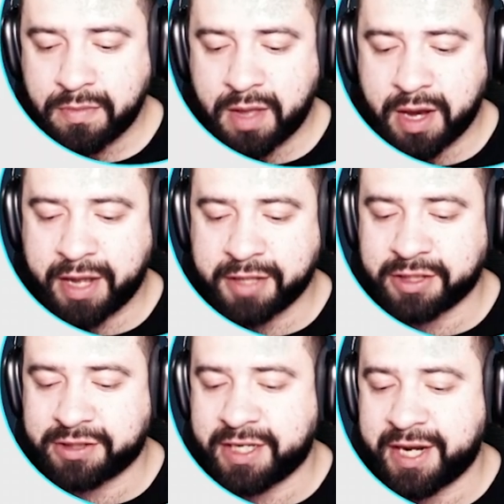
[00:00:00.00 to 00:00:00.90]
And they
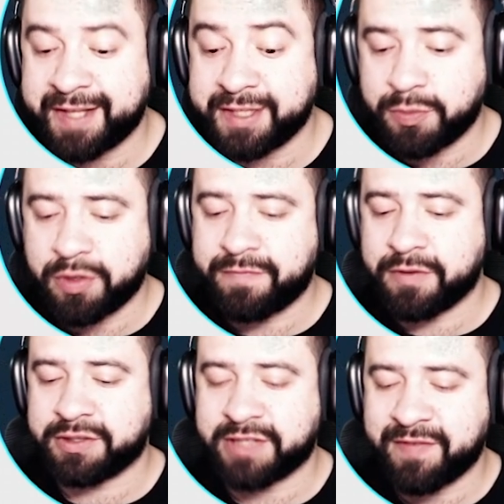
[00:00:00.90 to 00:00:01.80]
adjusted Innsbruck
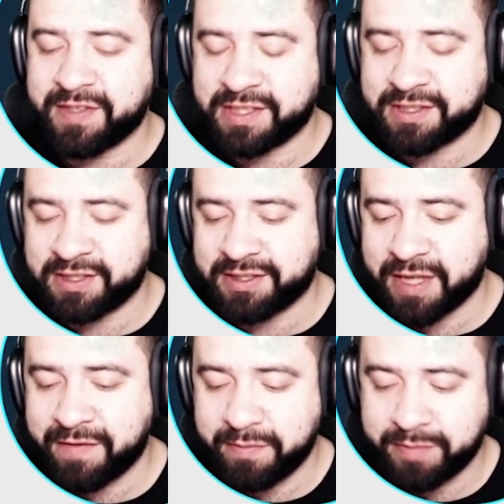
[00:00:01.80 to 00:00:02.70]
for
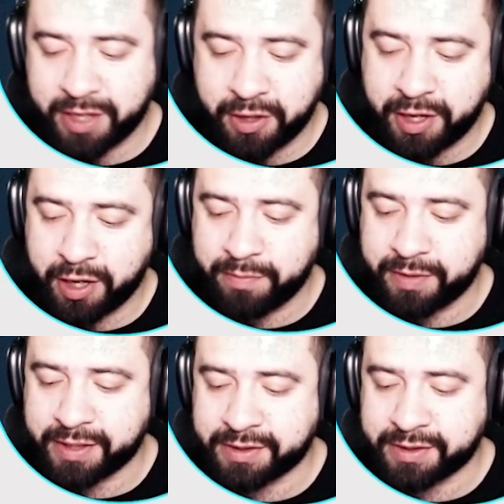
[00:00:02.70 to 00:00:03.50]
767 player airplanes.